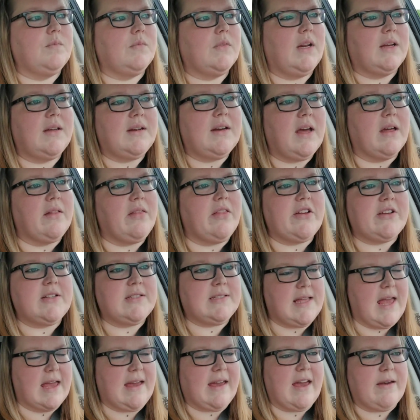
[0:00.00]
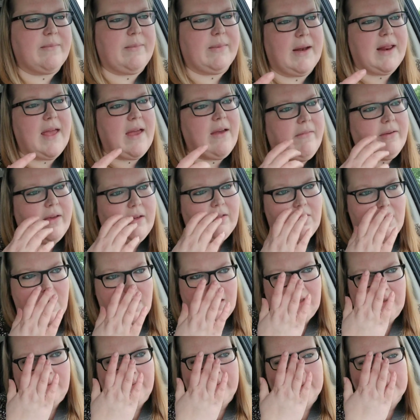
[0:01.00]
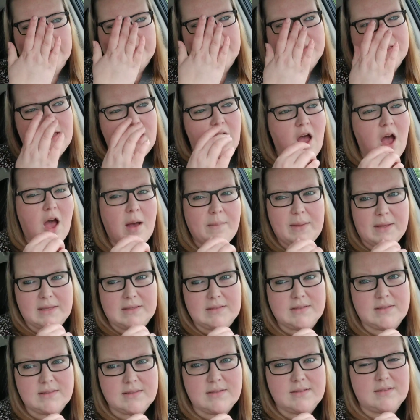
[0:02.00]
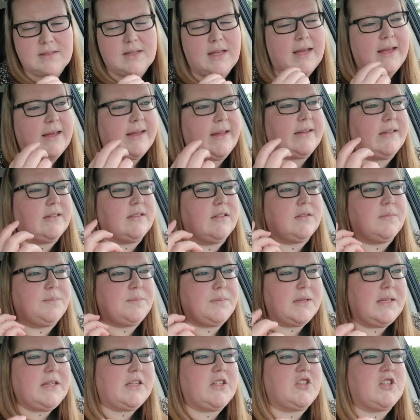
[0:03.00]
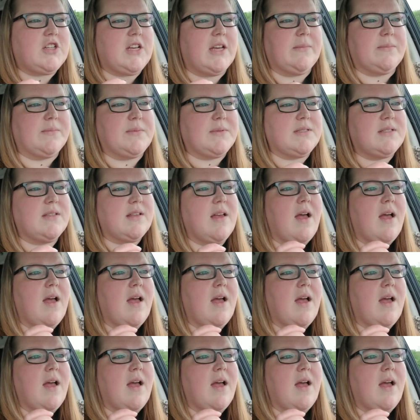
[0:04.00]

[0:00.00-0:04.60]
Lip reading: Another snack I've been having a lot of is hummus and pita chips,